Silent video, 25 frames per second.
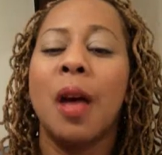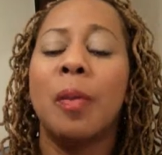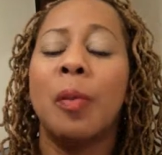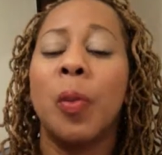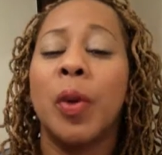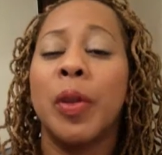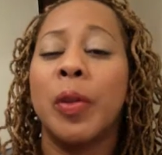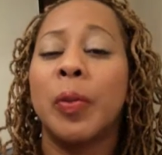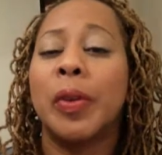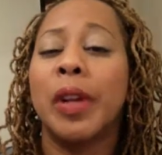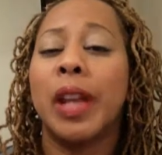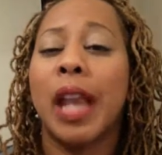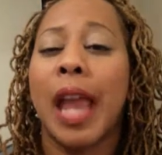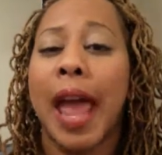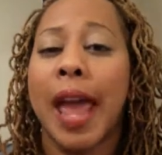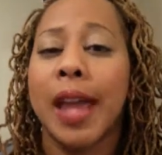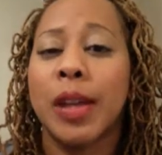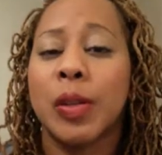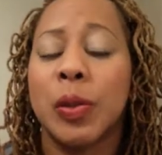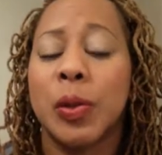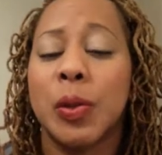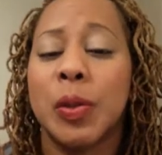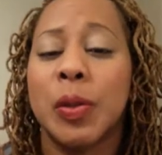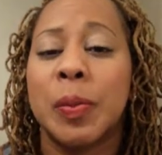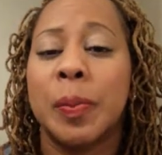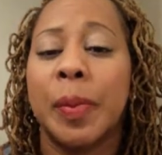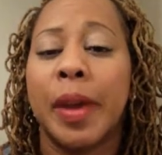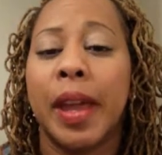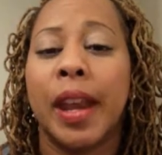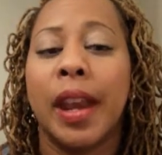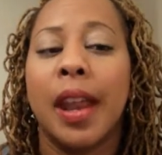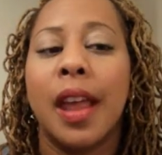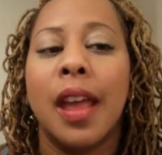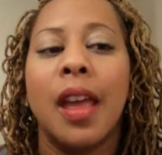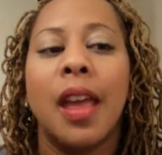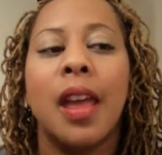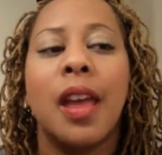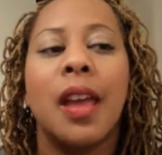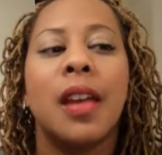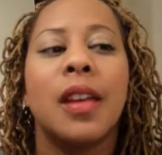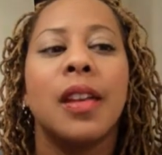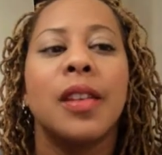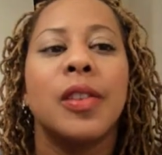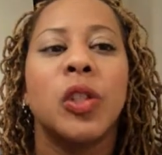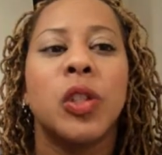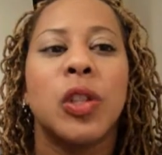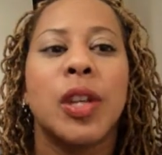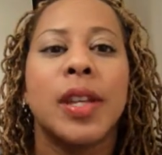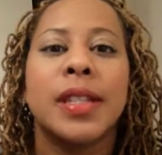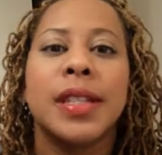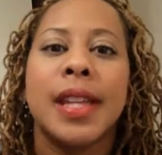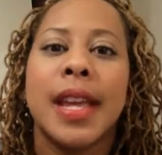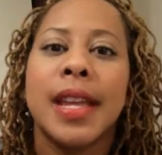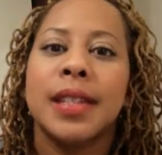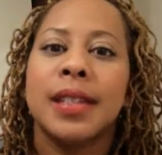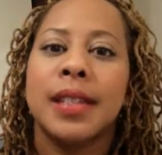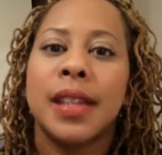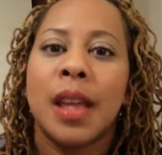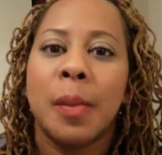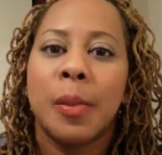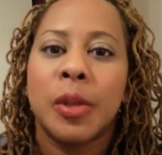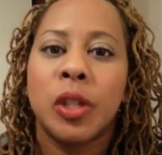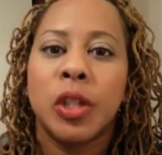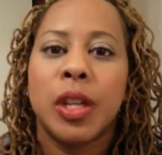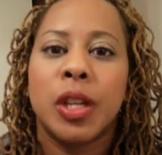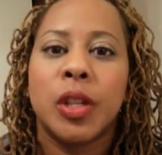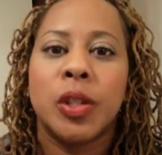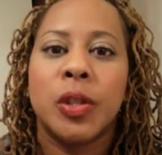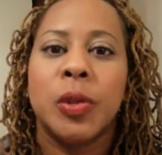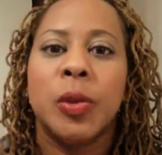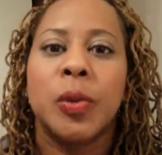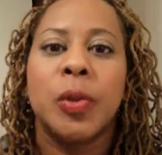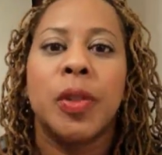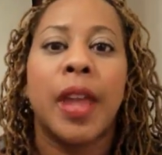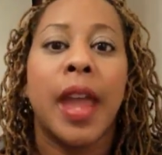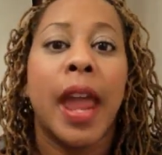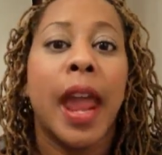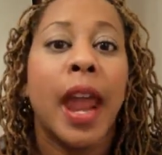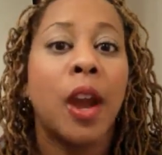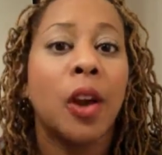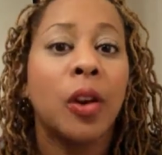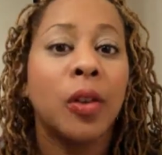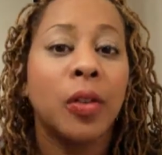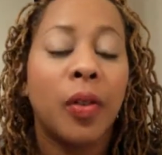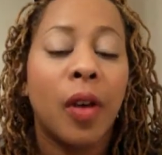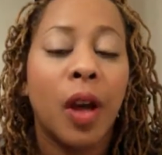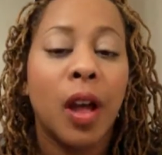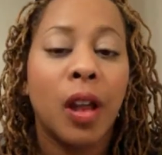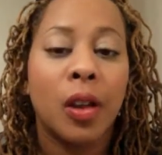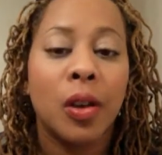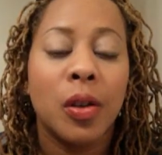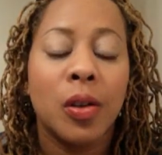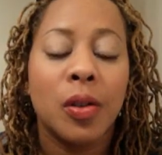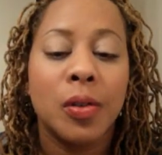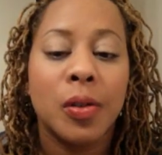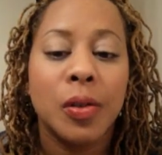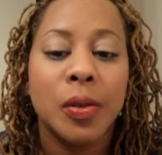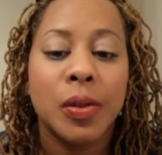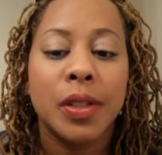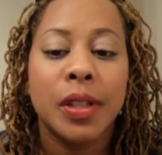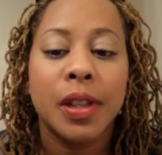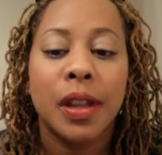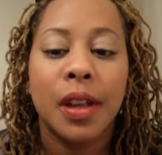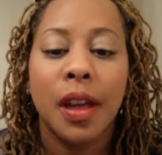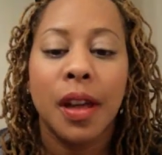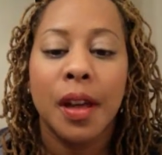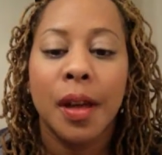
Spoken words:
with relaxers, but just as damaging to the hair follicles,